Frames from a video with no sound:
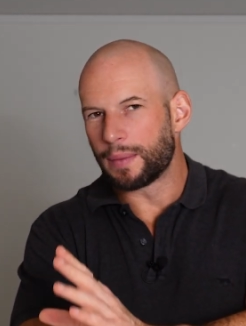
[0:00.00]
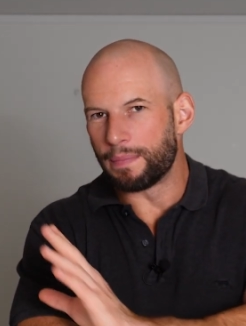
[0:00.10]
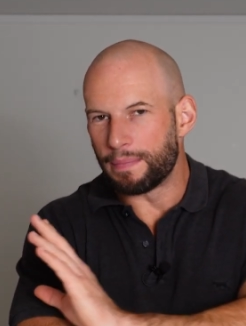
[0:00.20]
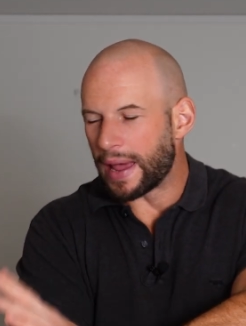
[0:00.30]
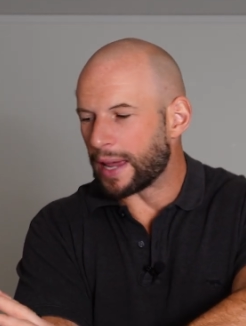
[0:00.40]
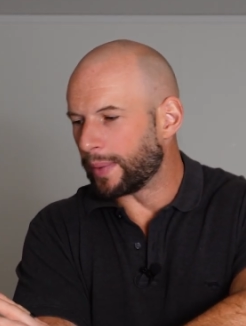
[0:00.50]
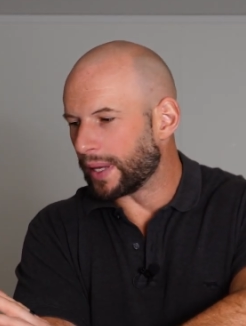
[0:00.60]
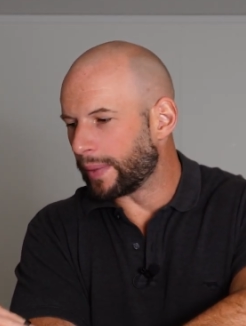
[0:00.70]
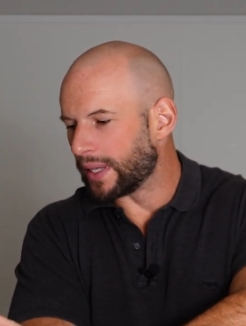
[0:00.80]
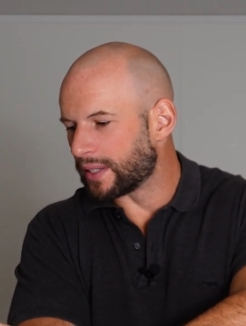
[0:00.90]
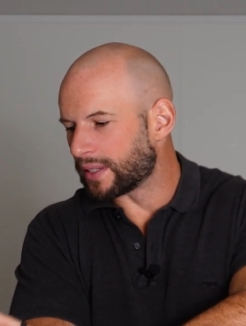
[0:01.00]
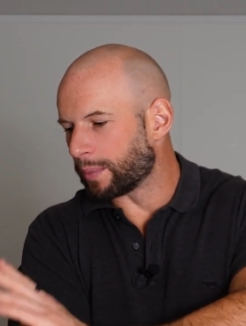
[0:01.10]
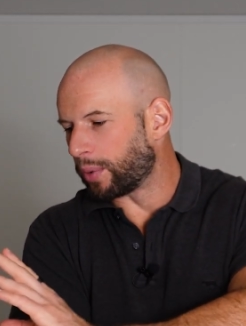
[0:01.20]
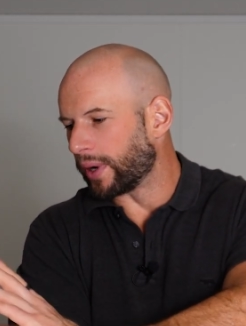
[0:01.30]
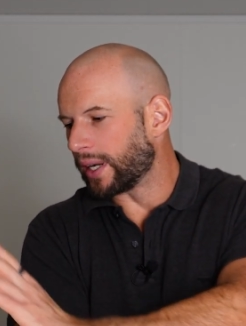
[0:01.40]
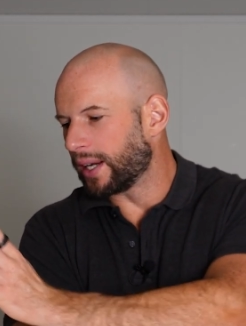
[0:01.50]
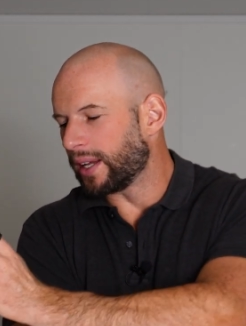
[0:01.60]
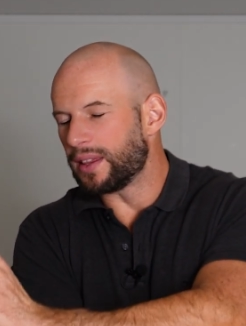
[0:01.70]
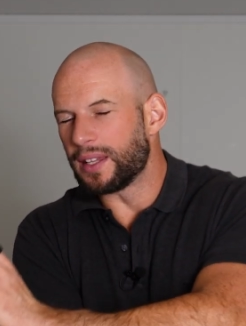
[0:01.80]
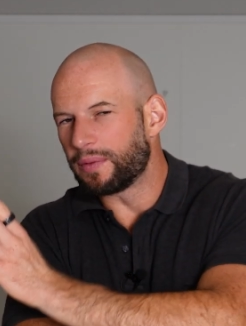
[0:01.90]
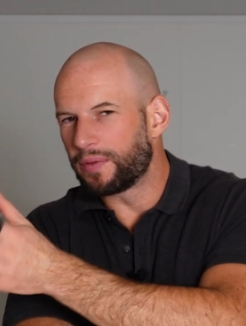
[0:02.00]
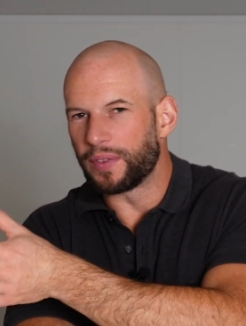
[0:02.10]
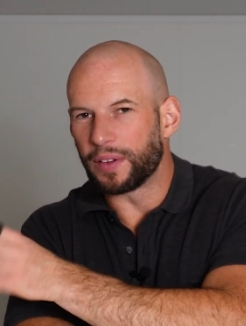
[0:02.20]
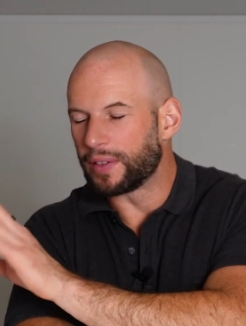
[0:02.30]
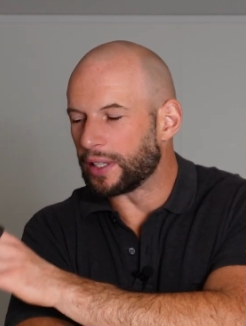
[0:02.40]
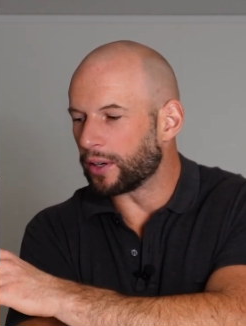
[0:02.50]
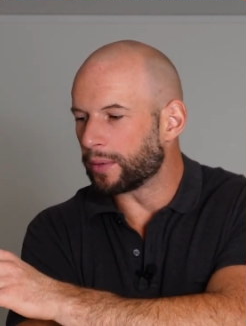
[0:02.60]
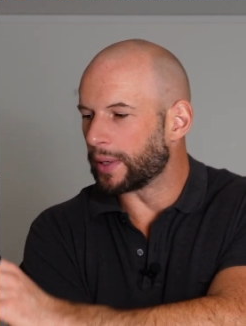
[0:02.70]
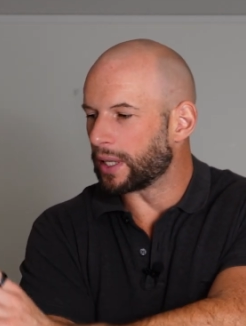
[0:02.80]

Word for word: may be a bit disappointed in the 50 odd